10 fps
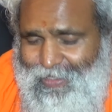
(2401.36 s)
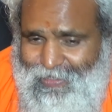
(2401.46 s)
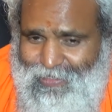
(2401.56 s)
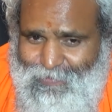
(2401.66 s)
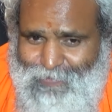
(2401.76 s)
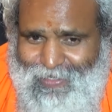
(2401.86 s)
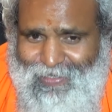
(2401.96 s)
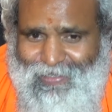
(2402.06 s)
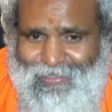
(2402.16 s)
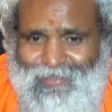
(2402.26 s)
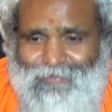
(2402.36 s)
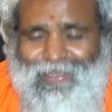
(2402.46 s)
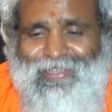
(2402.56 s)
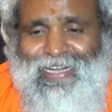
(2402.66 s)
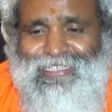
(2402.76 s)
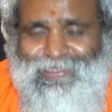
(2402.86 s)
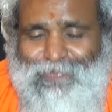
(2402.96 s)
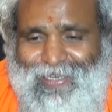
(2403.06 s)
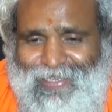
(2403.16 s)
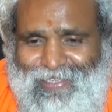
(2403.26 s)
this is paining, my that is
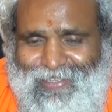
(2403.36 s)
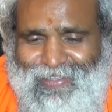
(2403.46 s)
paining.